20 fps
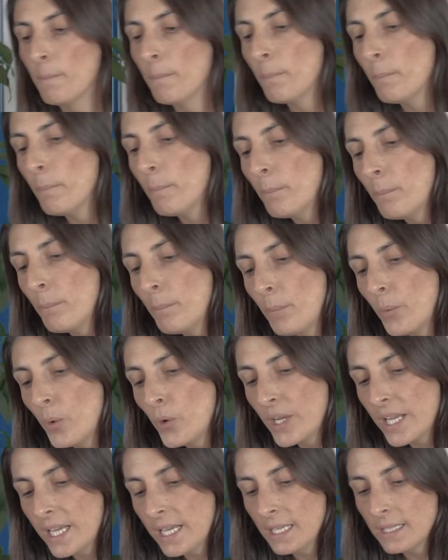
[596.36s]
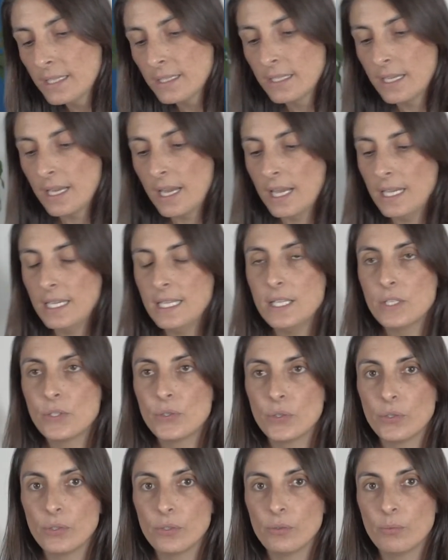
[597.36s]
Now increase the ISO by
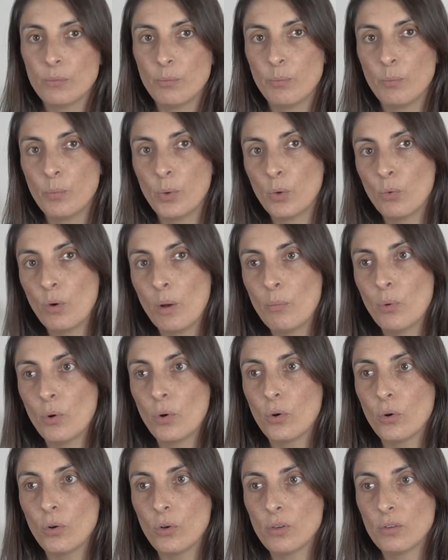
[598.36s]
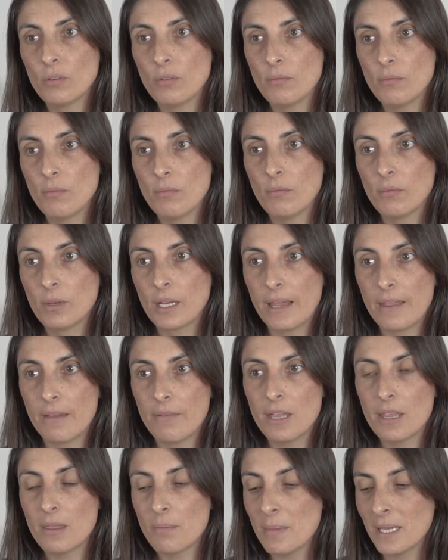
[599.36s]
2 stops.
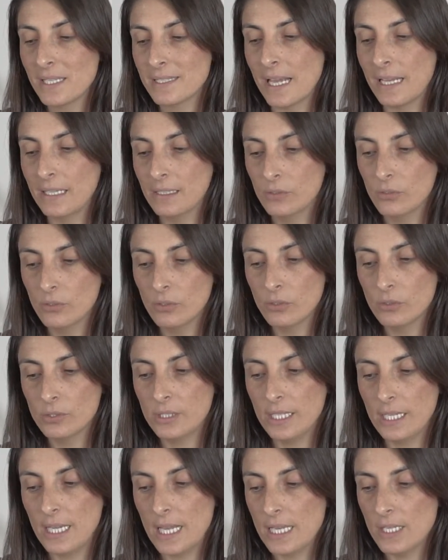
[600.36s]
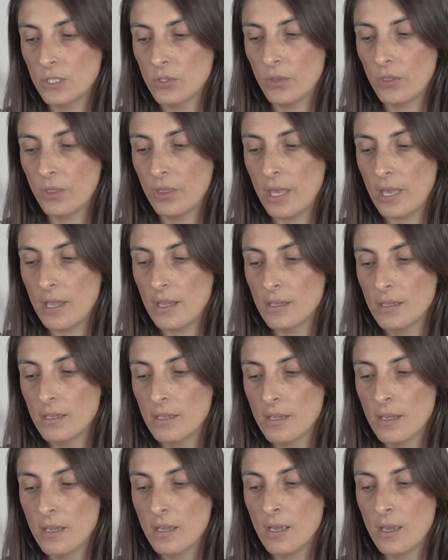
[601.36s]
So, from
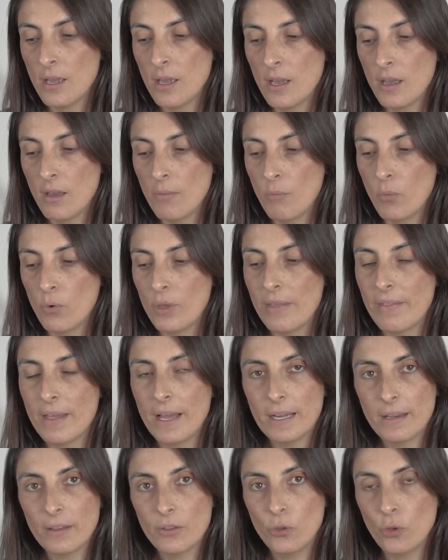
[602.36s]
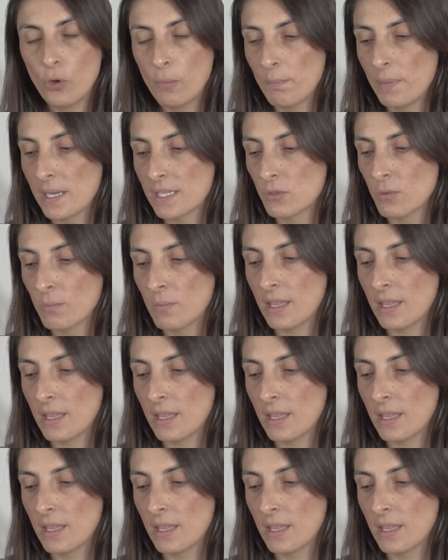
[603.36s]
100 to 400,